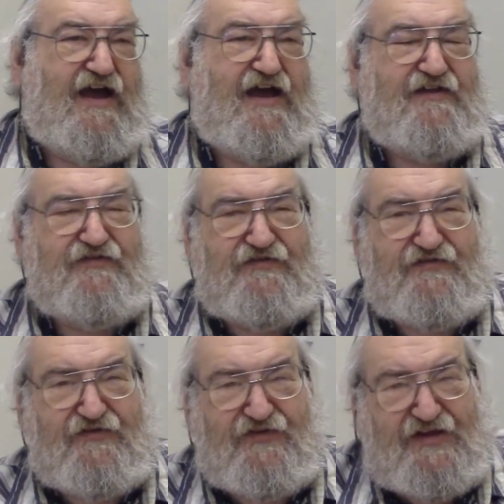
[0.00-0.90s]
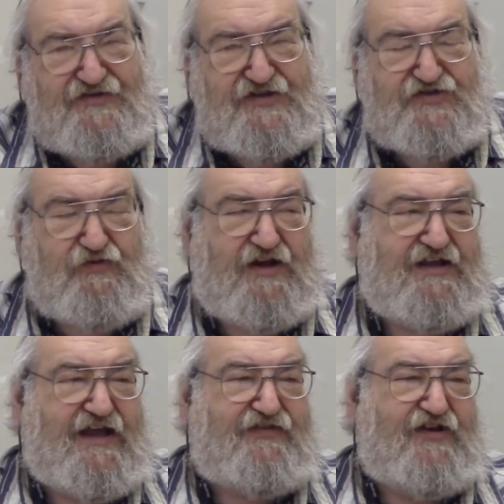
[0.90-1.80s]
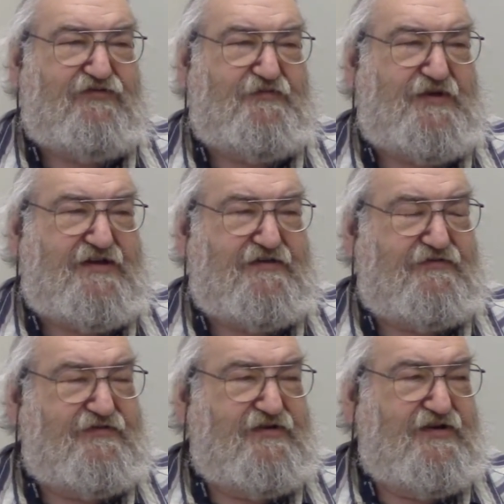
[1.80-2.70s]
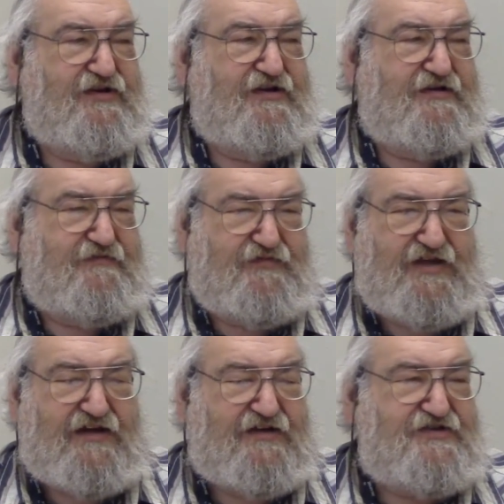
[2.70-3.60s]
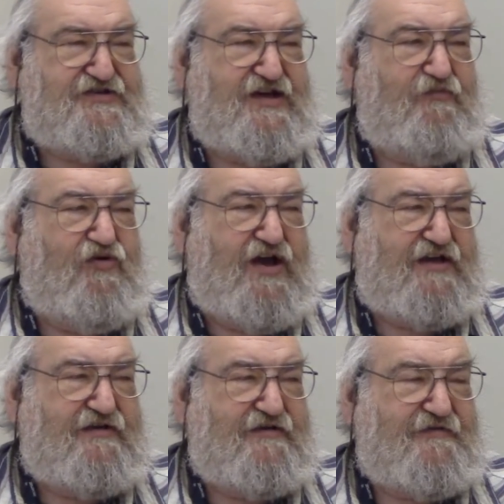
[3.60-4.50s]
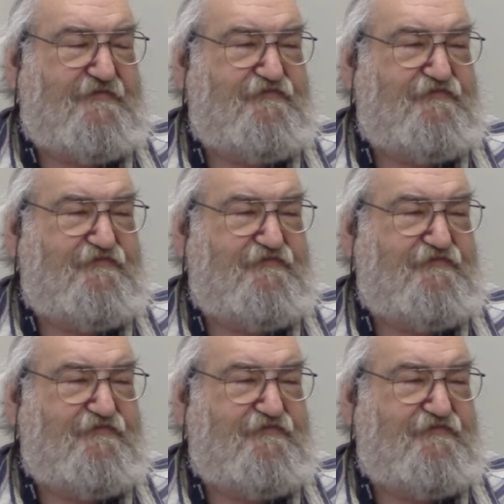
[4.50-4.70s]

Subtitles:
And the easiest way to get there would be to get on the subway.